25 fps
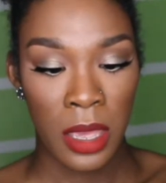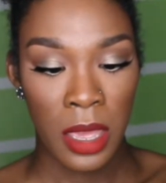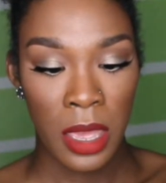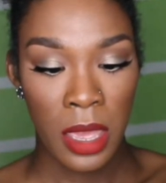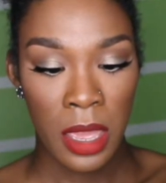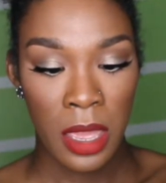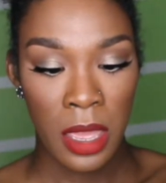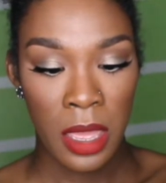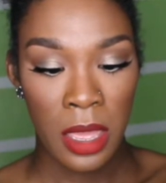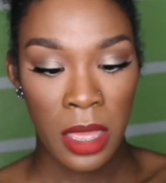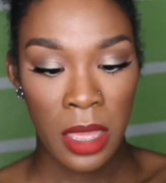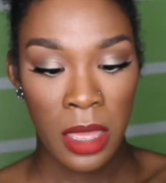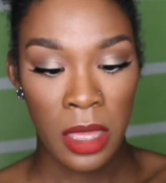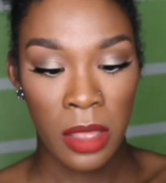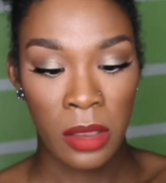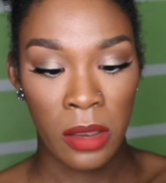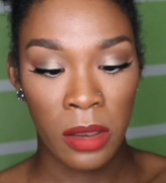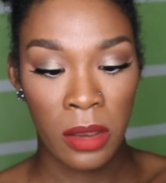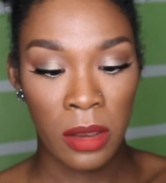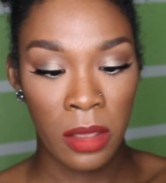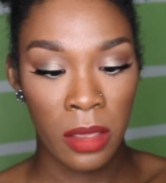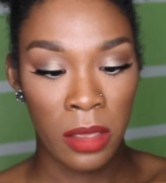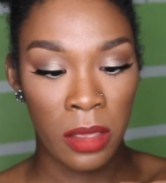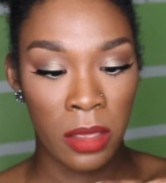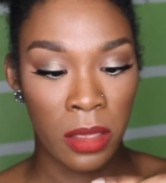
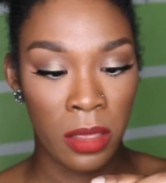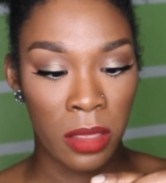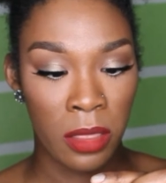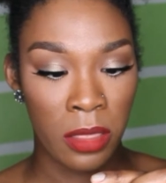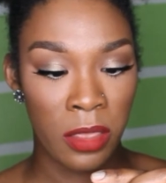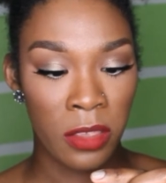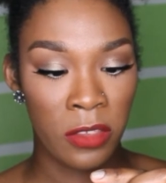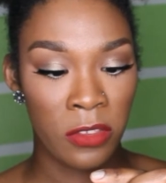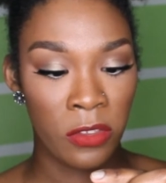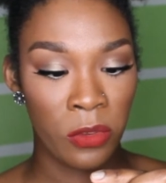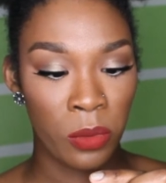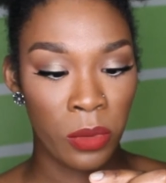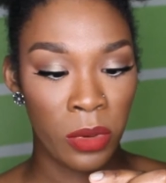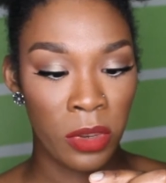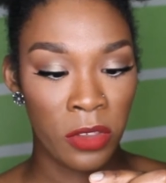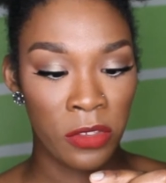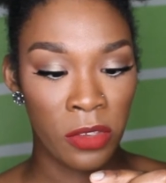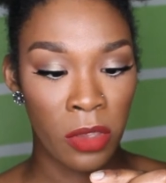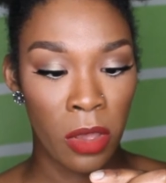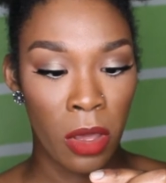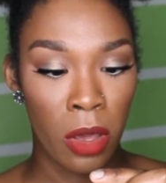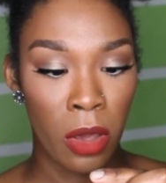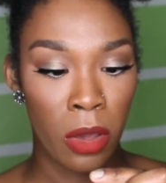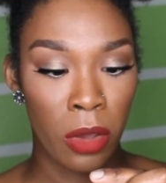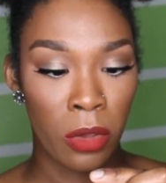and this one is
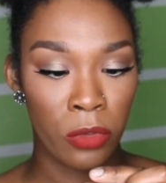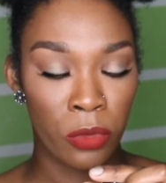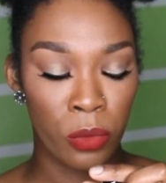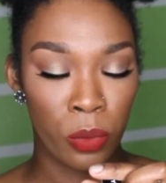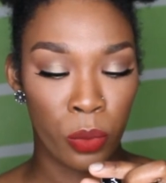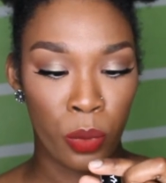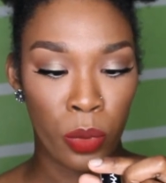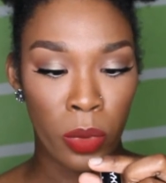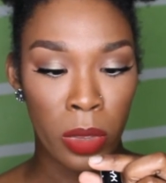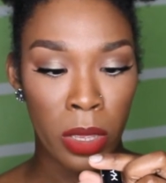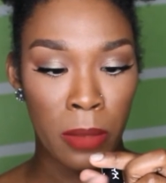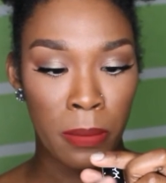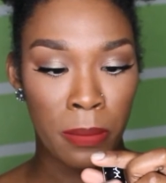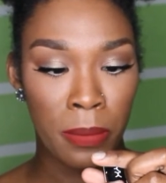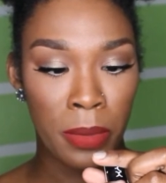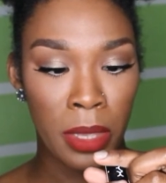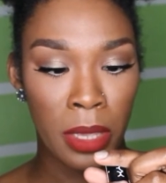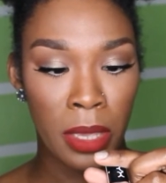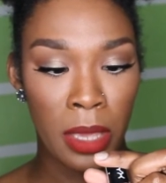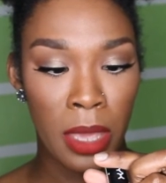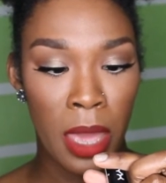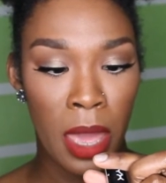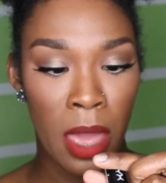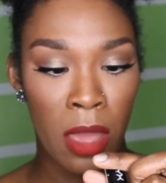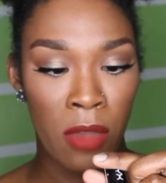called Whip
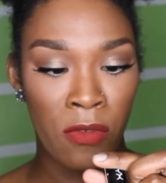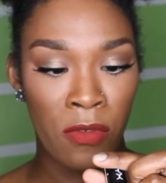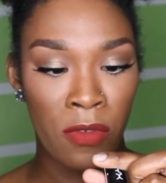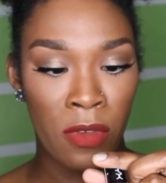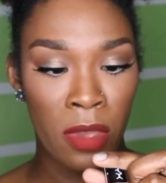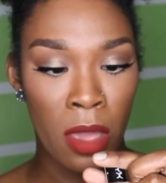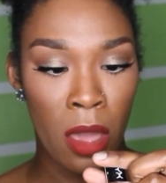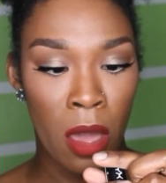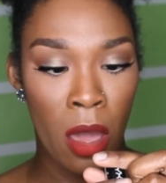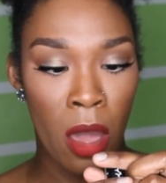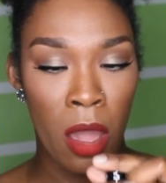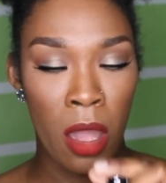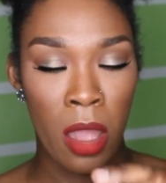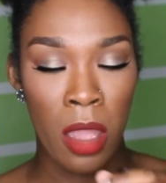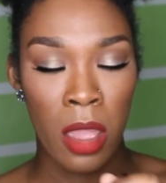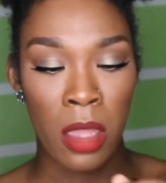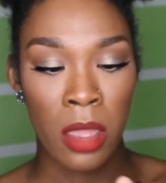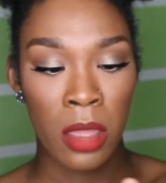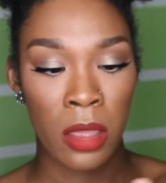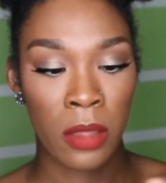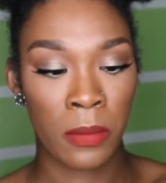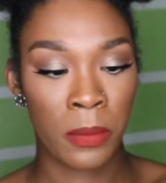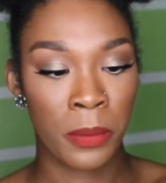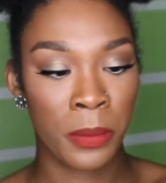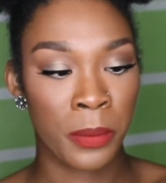Caviar, and